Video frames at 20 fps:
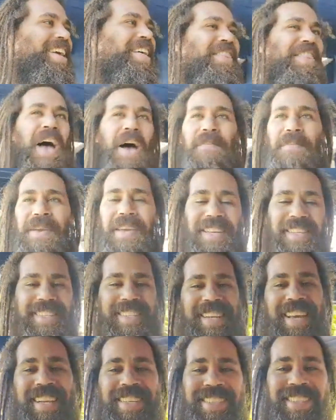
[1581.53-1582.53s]
That being
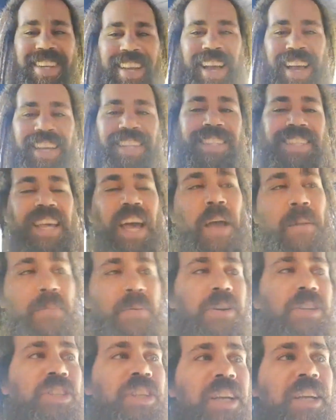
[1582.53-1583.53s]
said, you guys, I
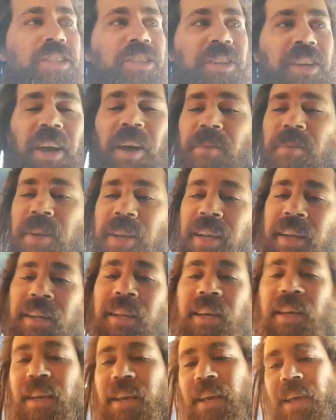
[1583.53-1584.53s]
appreciate you coming in,
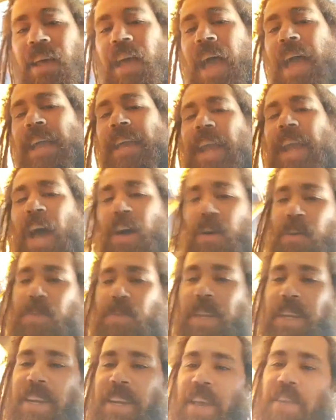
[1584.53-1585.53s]
hanging out with
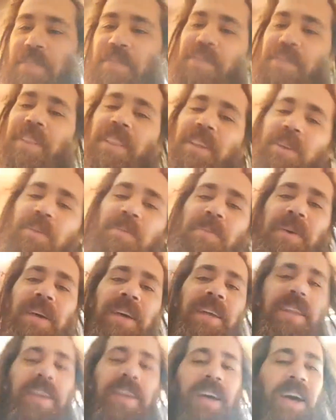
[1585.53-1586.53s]
me today for a little
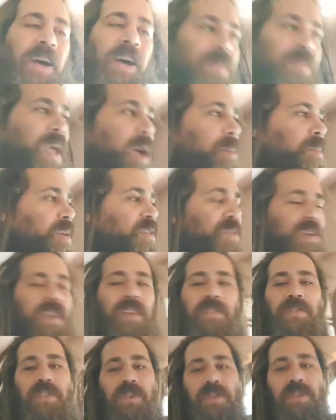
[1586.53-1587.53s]
bit. I'm going to
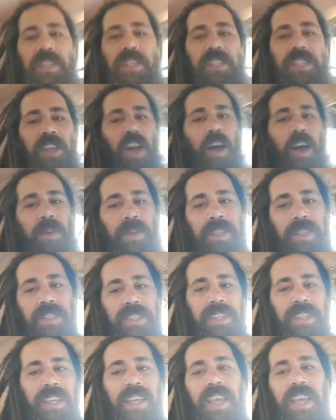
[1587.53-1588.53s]
read a few of these
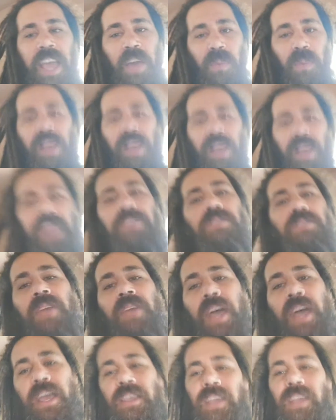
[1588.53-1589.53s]
comments, and while I do
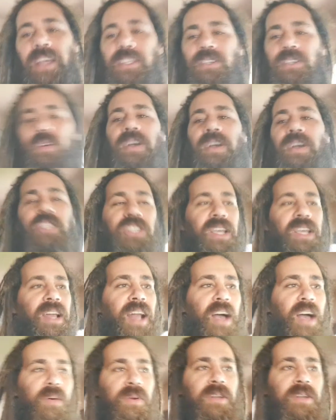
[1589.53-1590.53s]
that, you guys go ahead and shout
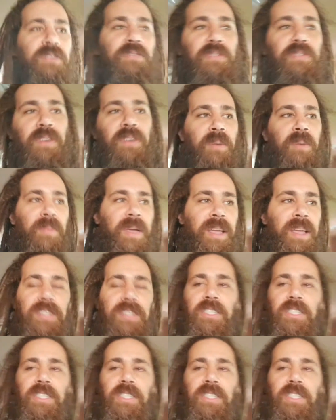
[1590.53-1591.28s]
out where you're from, man.